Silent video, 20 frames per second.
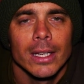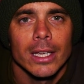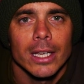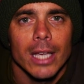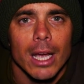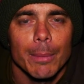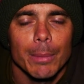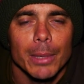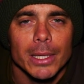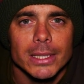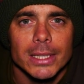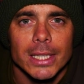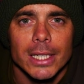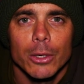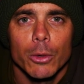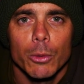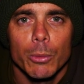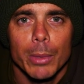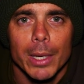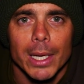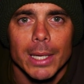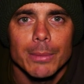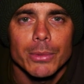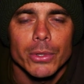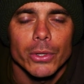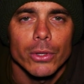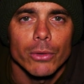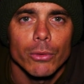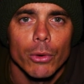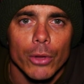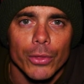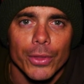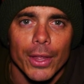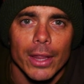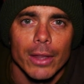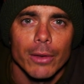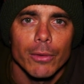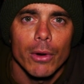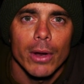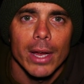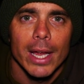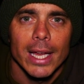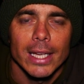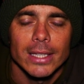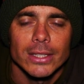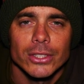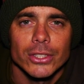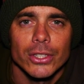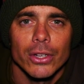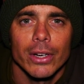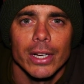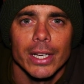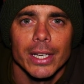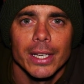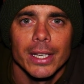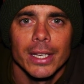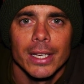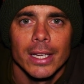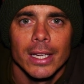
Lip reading: A couple of single bleeps on the rod down the right hand side.